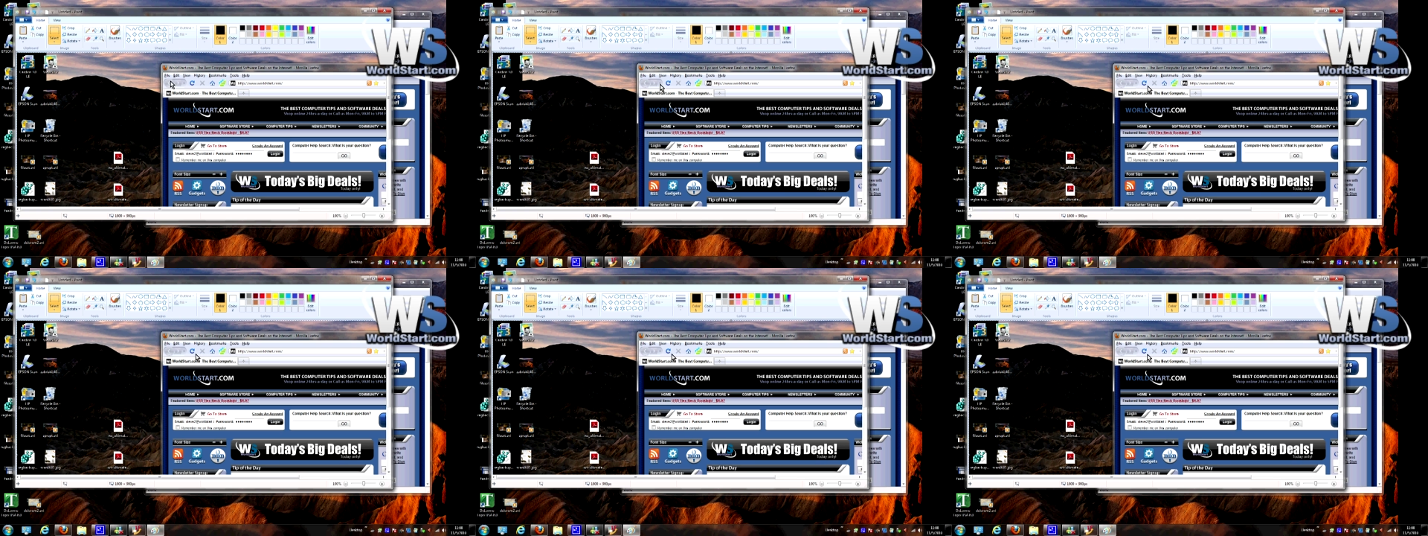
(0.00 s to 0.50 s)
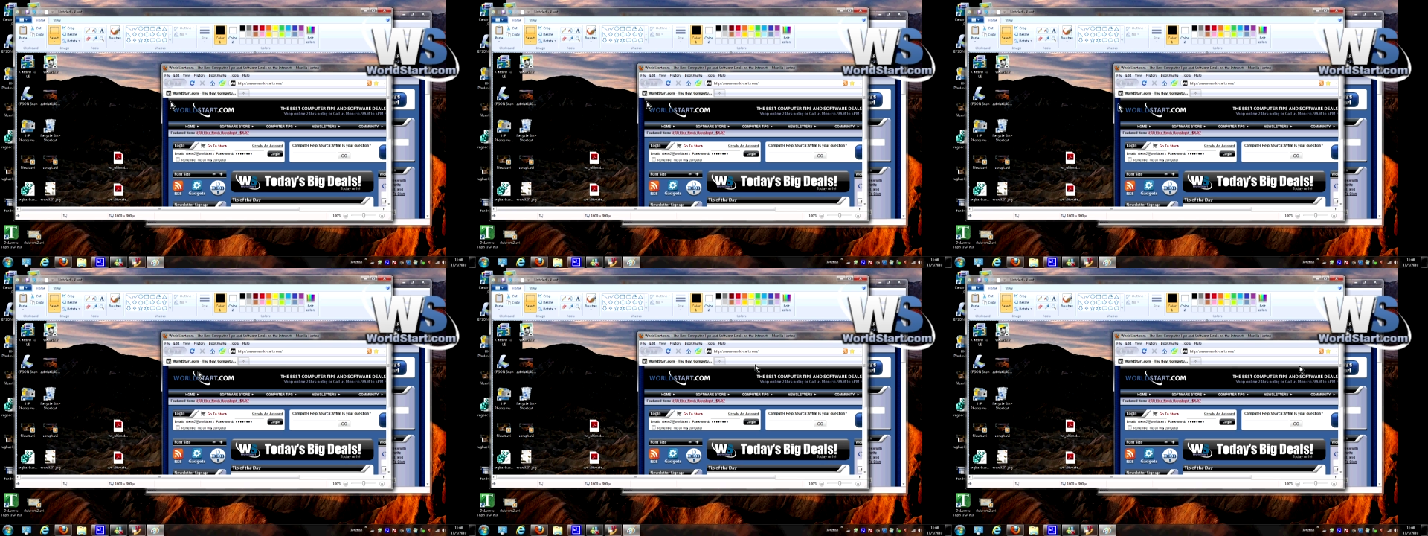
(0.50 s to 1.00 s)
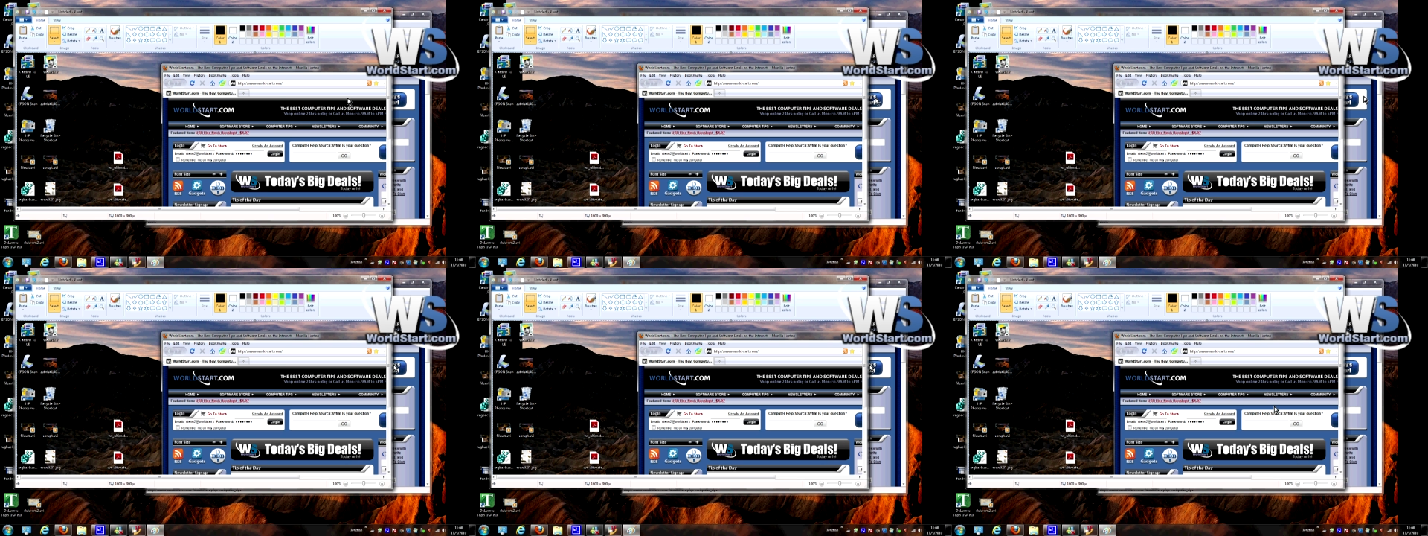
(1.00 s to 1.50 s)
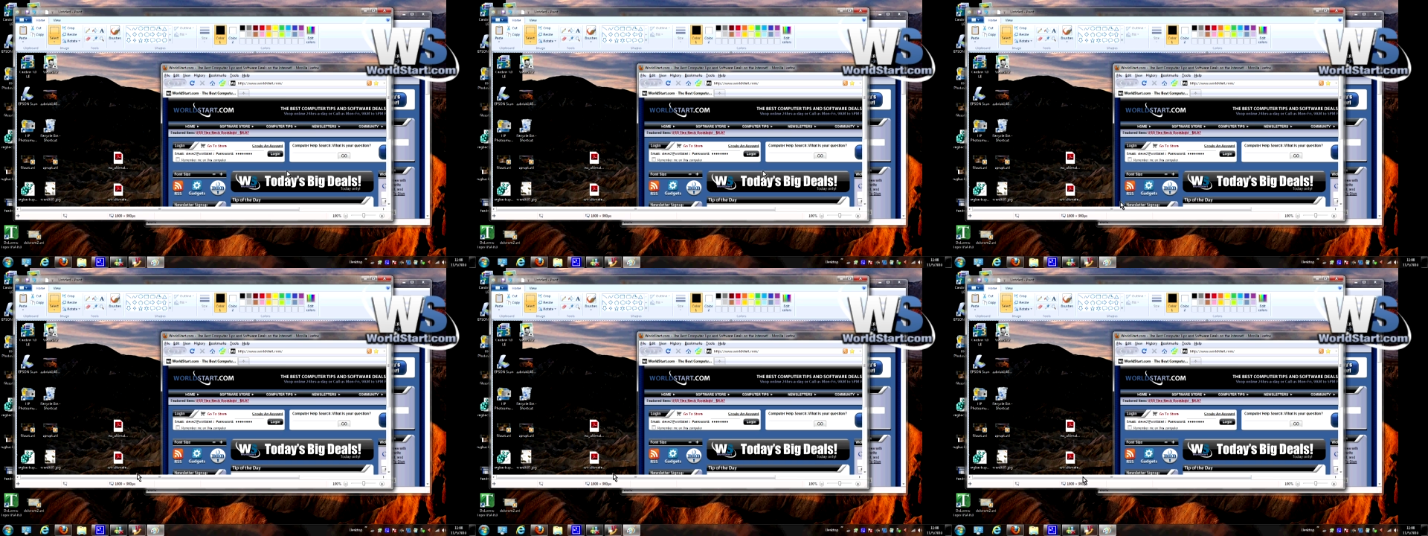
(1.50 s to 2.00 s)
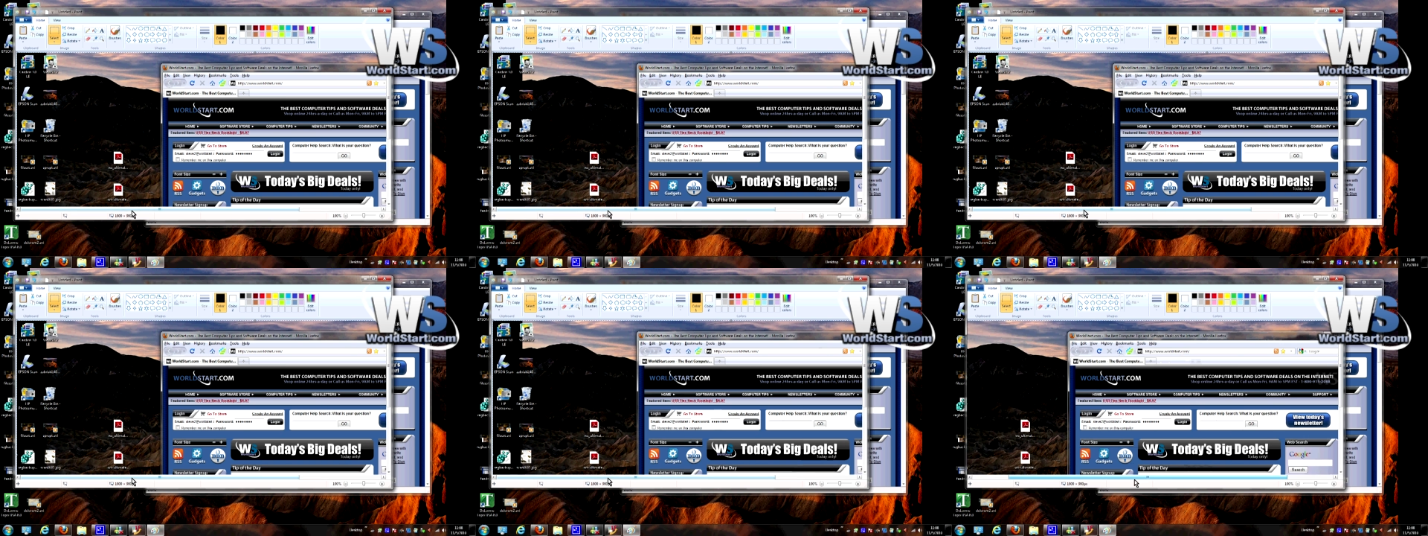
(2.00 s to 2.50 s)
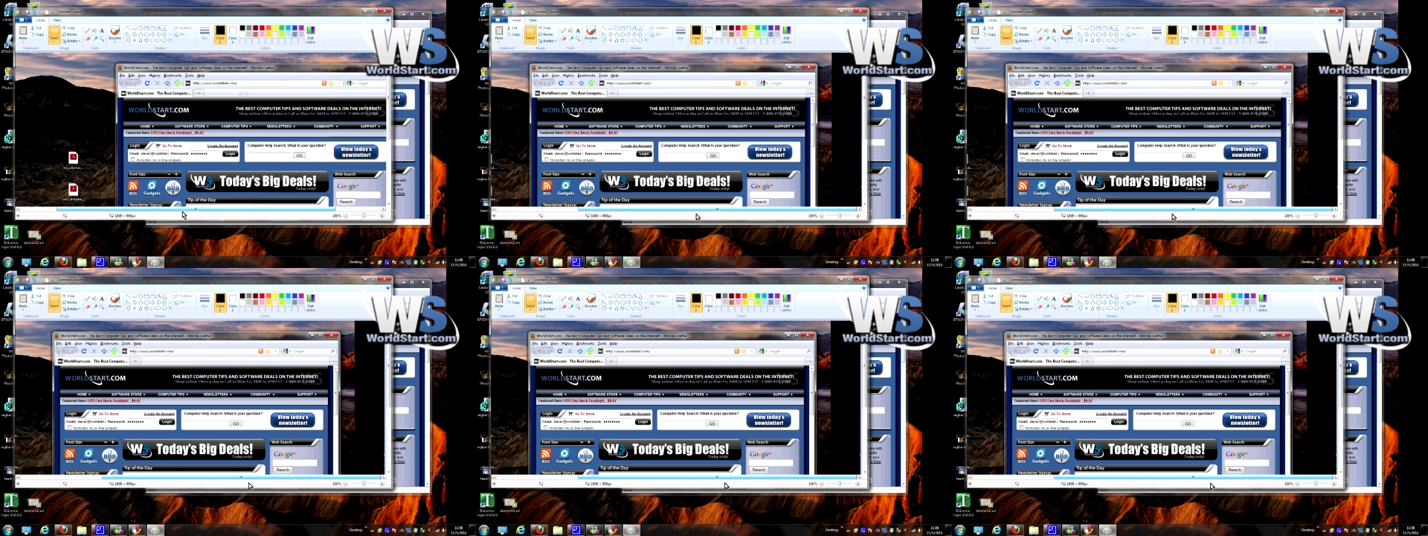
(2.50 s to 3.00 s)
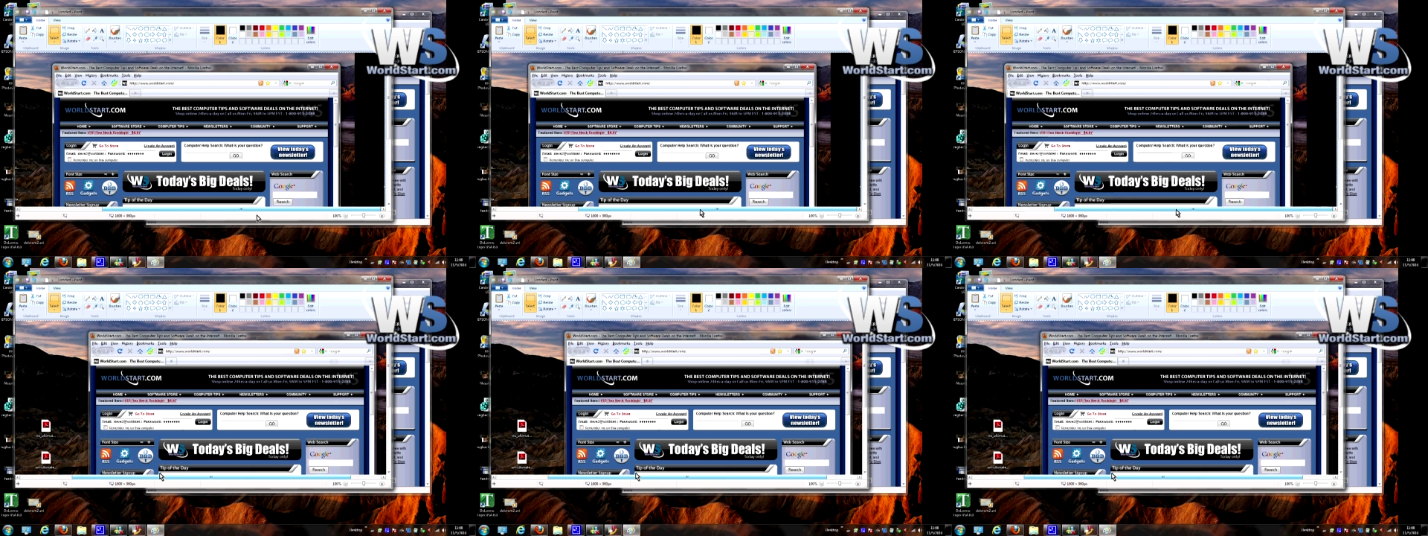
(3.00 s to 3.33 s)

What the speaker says: Nobody's mouth can be seen.